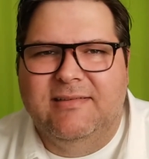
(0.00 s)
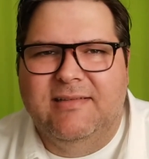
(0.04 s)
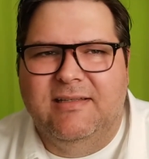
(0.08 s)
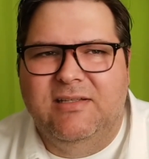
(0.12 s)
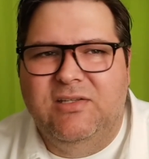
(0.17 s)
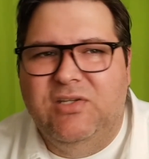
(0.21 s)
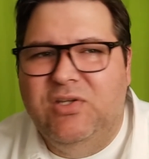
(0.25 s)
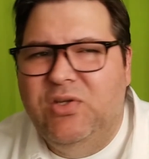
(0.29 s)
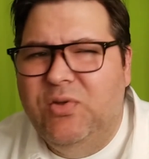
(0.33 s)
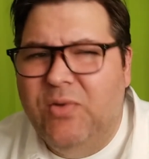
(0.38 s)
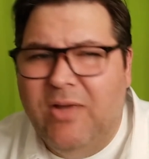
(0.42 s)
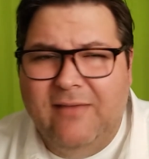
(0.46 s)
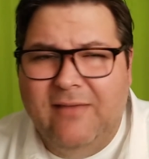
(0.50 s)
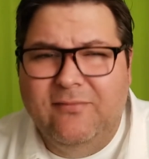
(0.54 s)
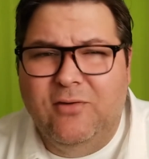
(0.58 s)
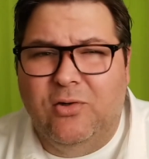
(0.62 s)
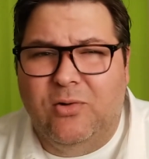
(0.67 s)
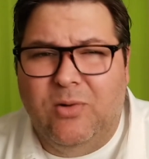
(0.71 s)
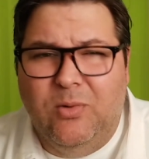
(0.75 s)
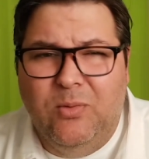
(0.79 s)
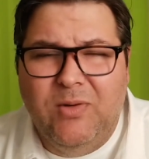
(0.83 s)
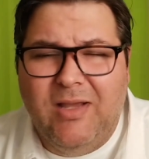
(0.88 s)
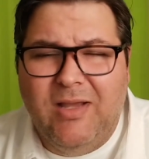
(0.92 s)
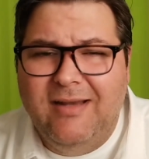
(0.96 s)
And do you have your
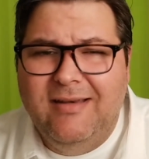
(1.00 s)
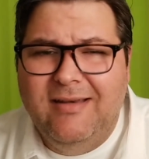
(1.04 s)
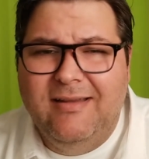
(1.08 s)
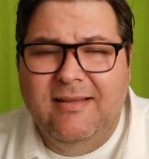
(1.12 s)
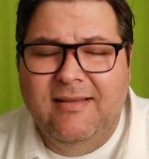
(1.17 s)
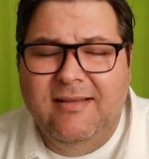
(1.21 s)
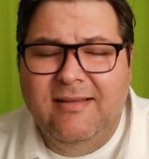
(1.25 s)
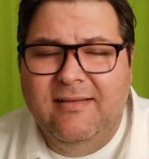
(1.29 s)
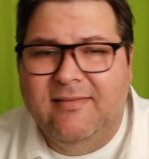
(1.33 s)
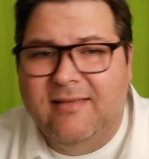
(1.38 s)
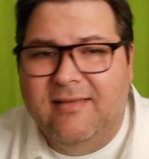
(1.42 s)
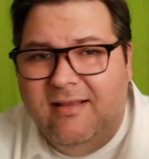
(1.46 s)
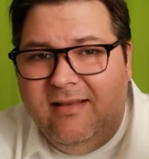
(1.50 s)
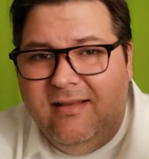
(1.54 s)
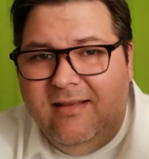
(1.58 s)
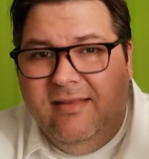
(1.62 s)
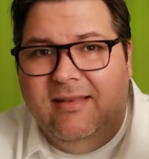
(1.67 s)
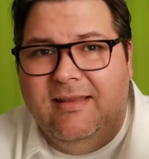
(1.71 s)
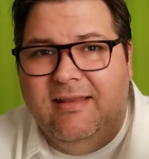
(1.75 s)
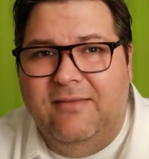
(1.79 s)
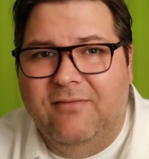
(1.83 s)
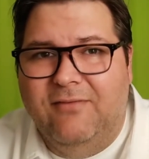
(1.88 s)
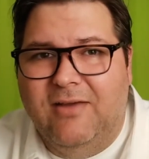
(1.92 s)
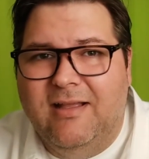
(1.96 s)
own ideas?
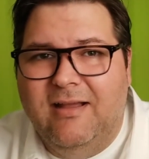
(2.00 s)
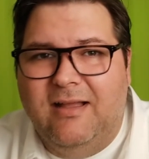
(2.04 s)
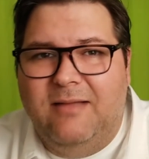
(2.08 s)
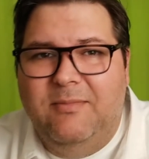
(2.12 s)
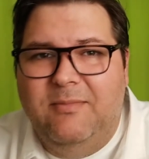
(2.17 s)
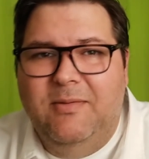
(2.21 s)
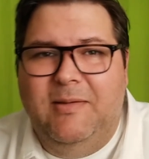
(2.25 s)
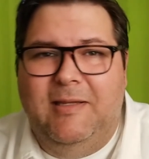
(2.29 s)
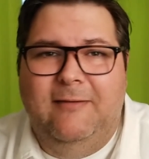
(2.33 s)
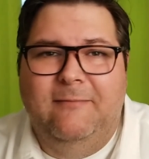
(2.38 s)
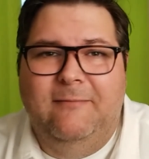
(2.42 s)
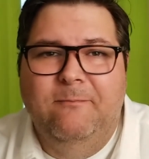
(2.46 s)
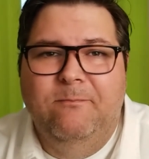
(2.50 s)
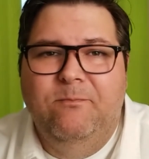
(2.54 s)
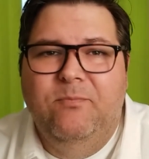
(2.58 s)
Leave a comment.